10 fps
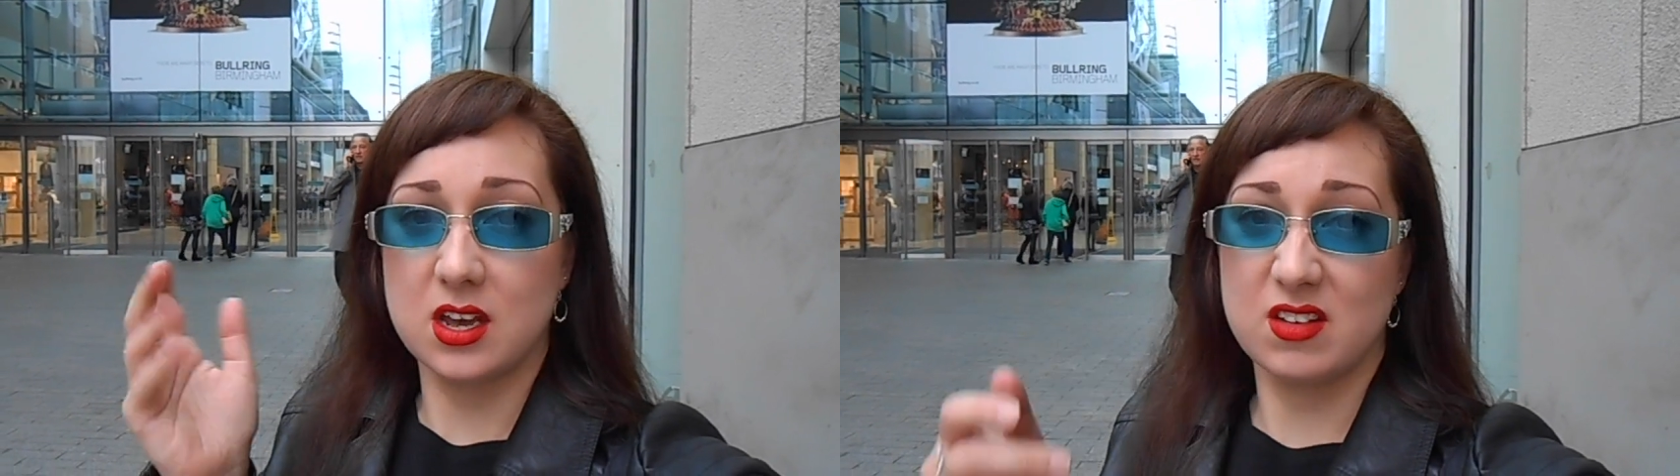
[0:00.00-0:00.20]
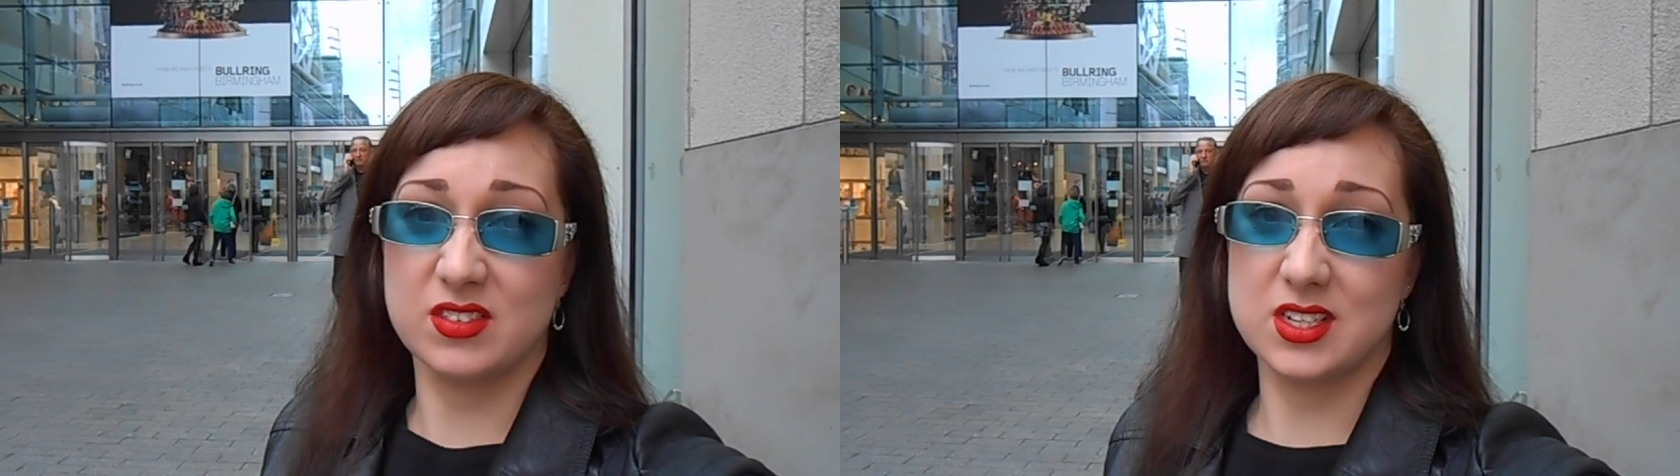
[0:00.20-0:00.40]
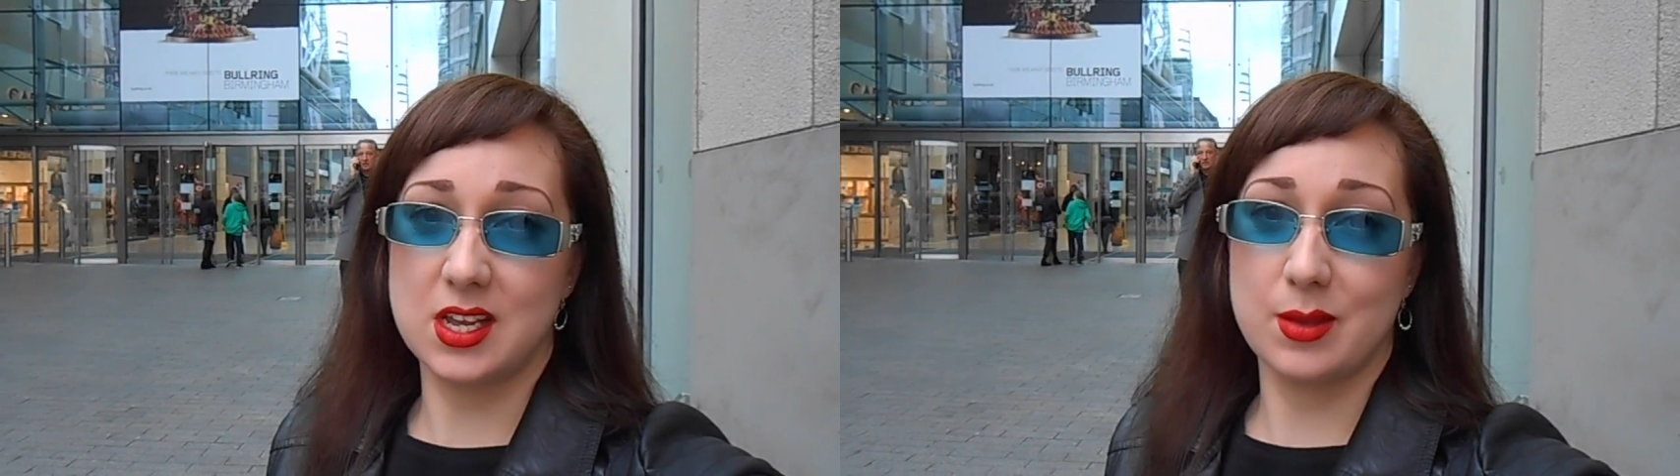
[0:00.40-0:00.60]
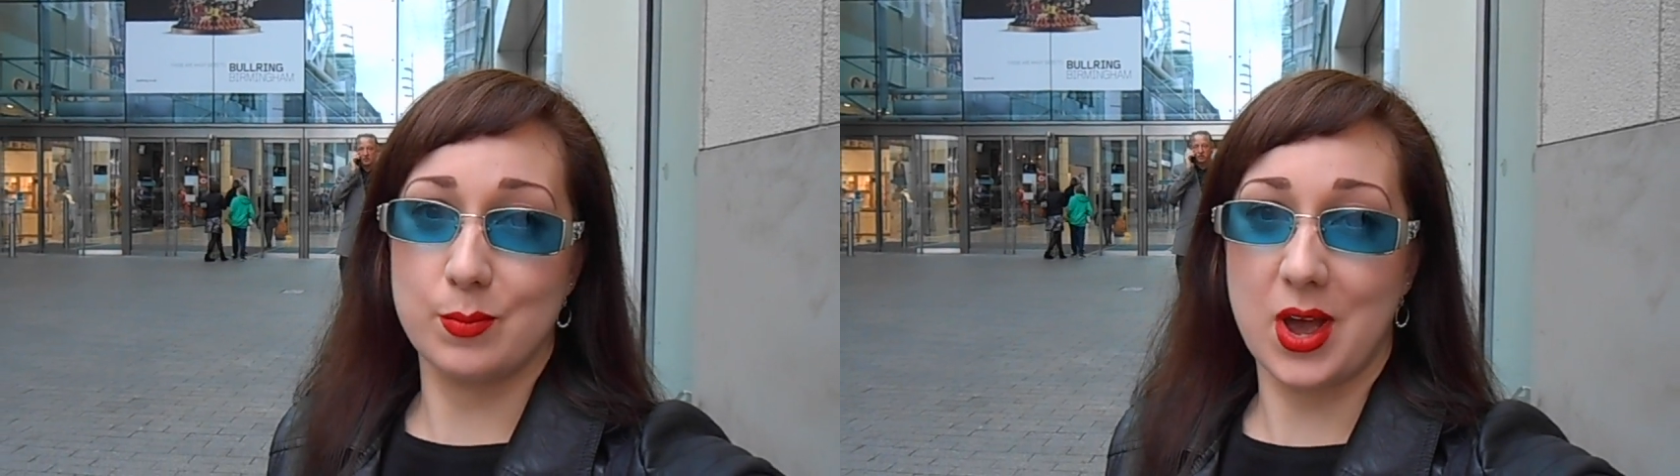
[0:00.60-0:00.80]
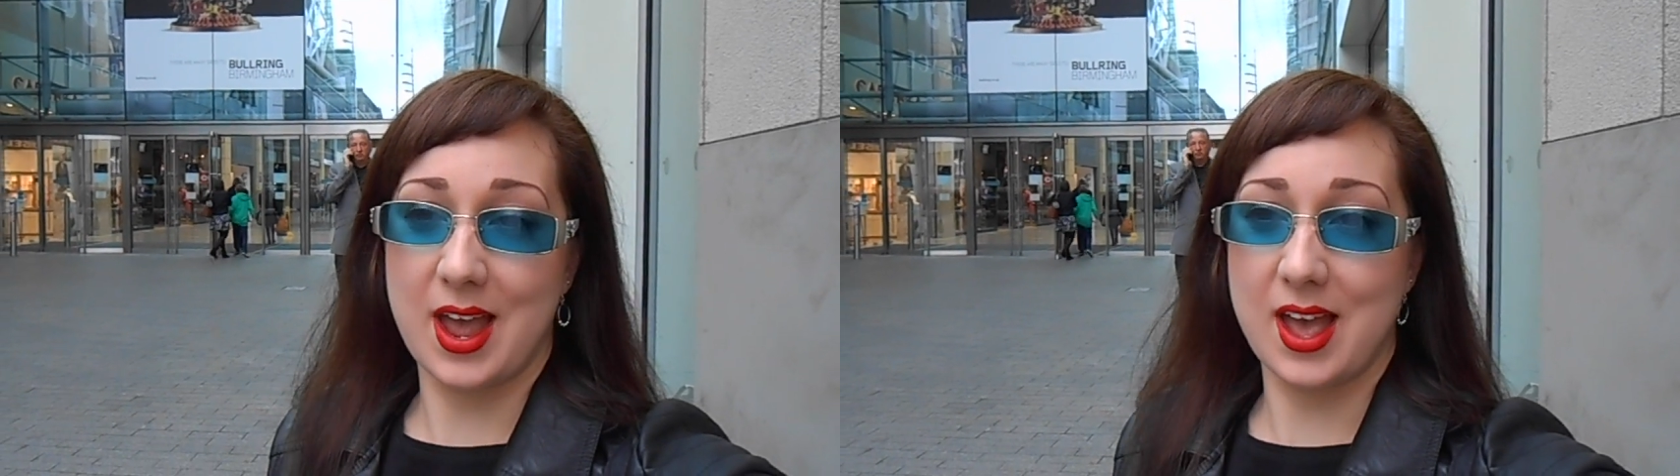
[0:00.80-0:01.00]
covered in
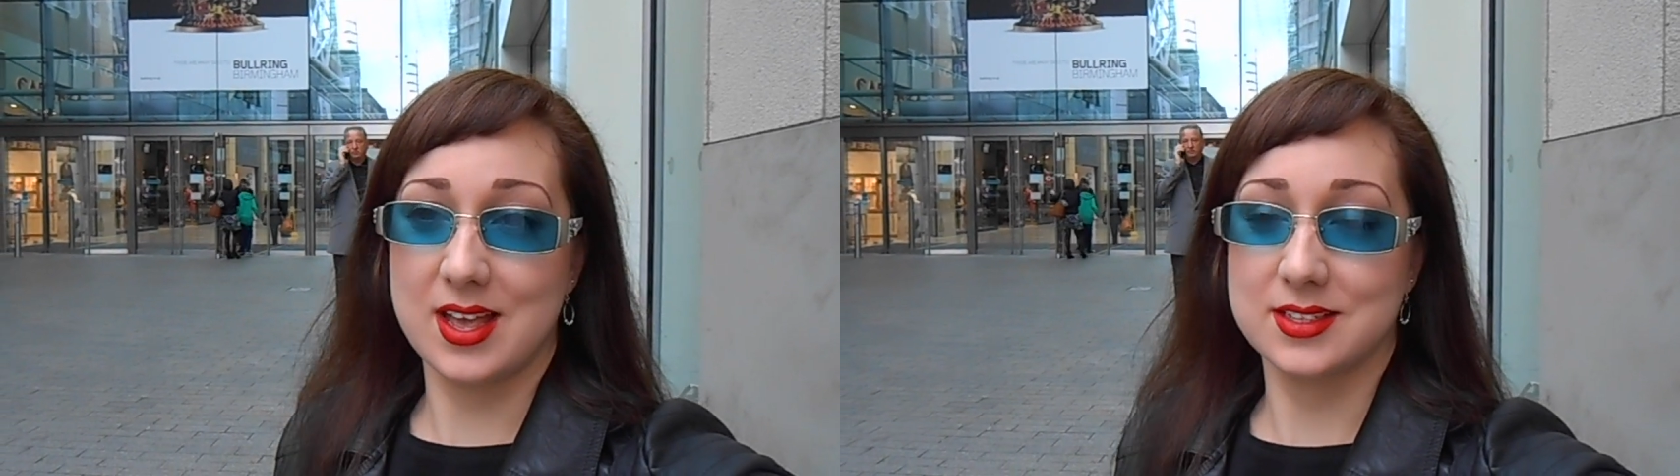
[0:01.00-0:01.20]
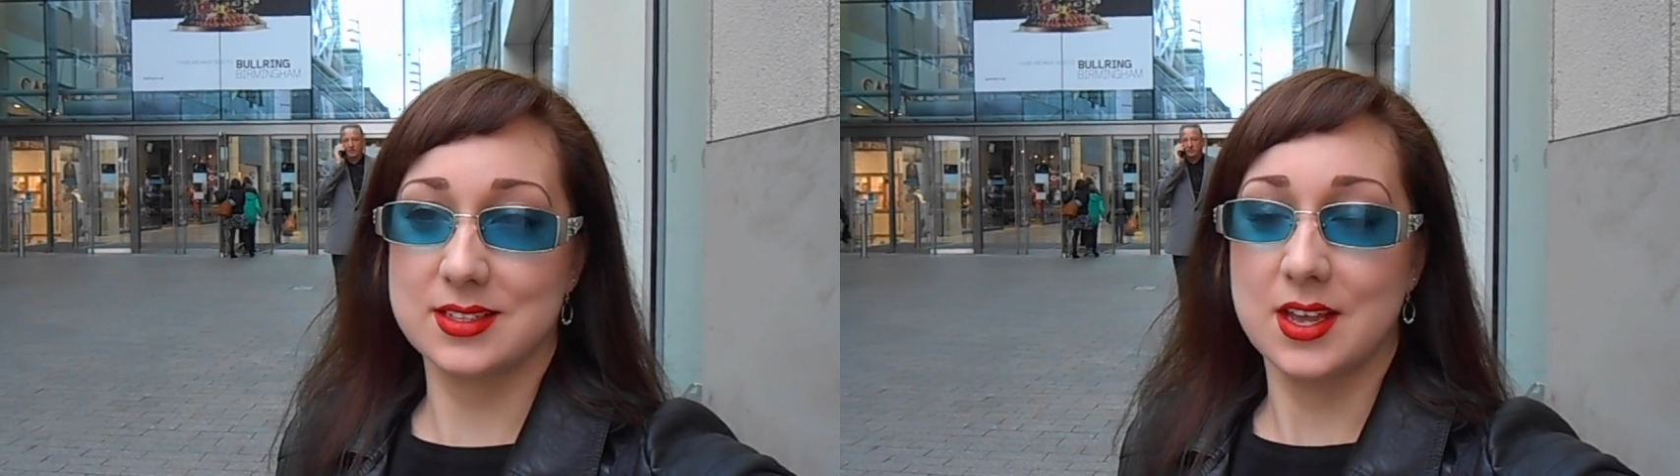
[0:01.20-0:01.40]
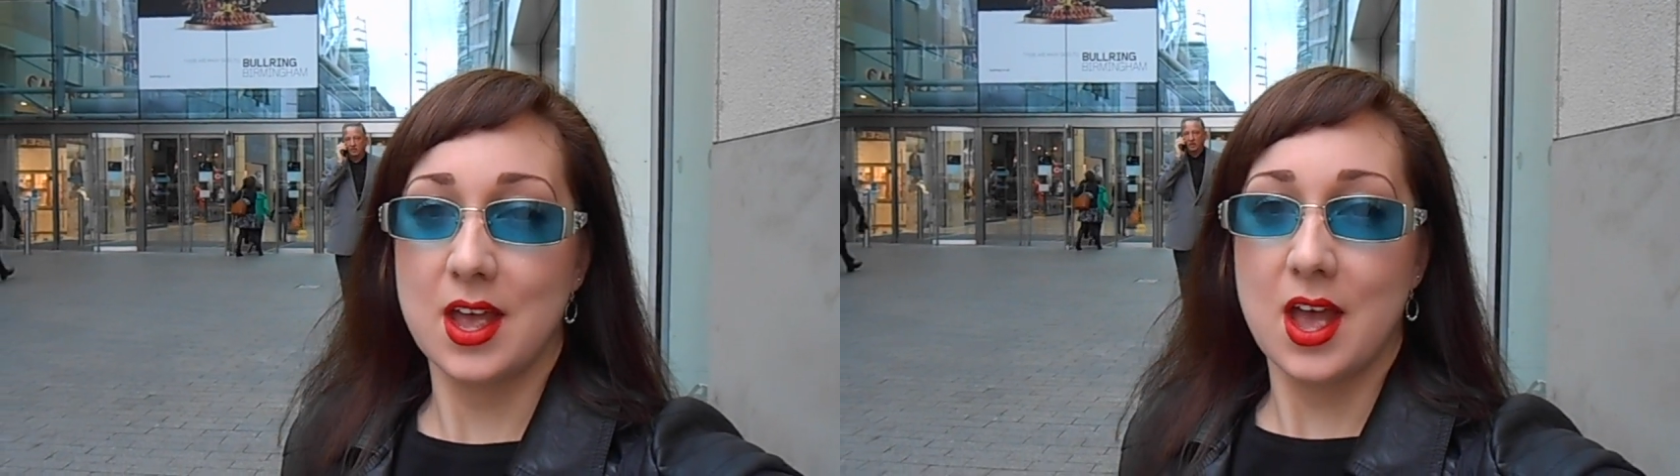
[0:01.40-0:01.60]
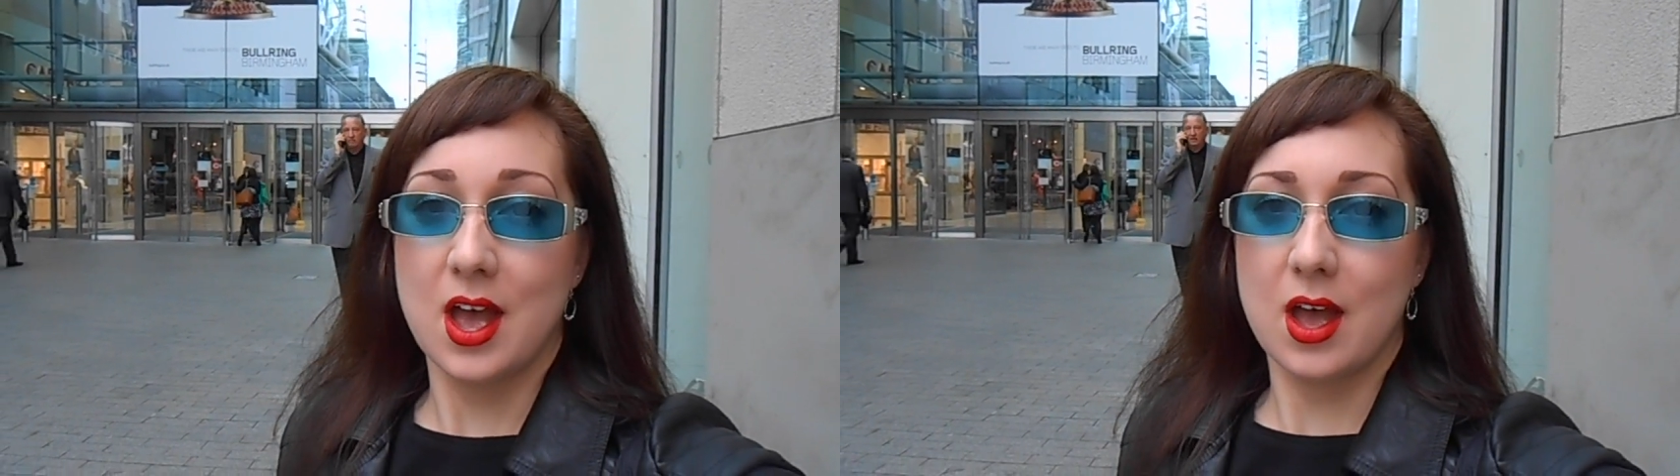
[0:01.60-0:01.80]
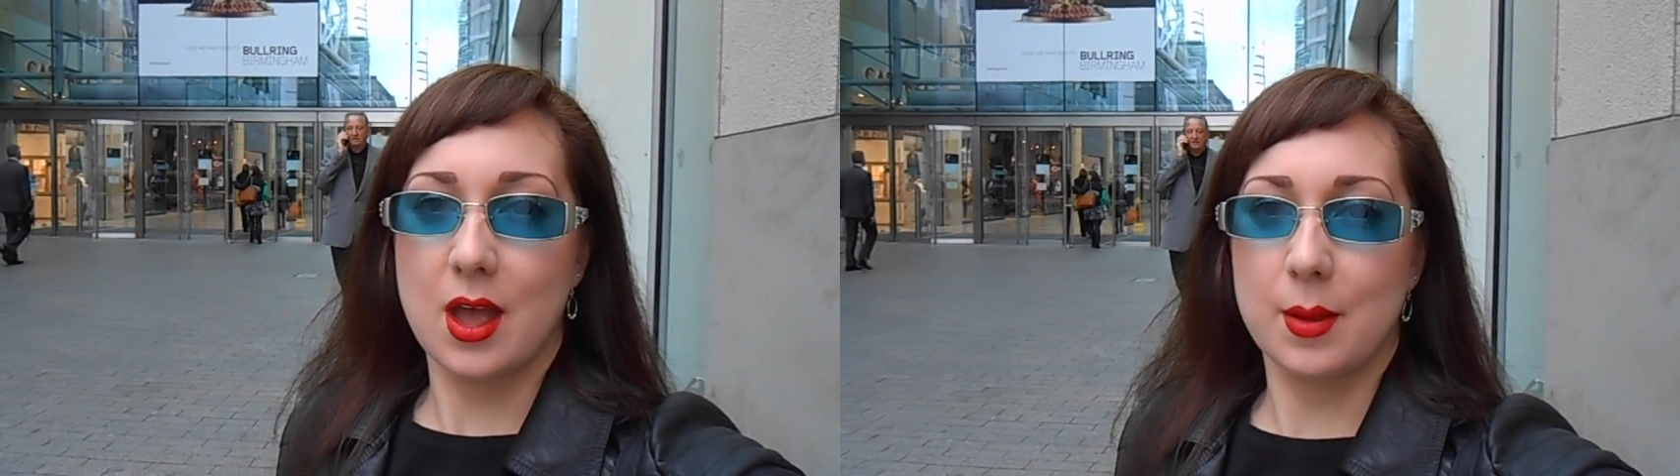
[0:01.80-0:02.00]
my
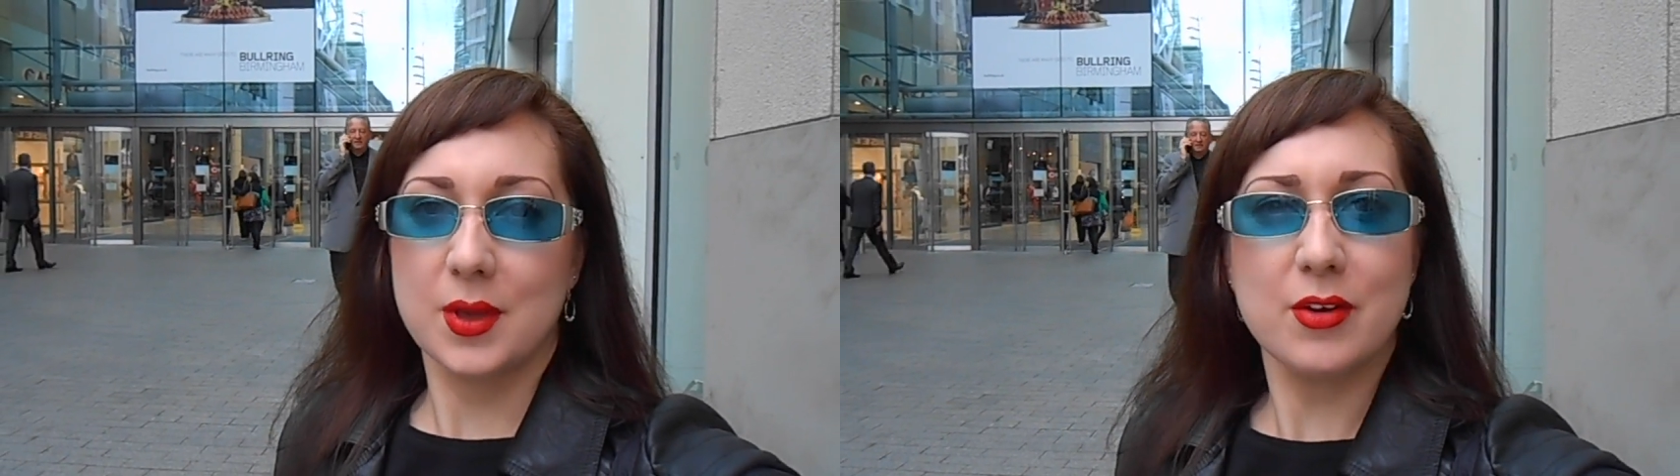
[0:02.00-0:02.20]
hands,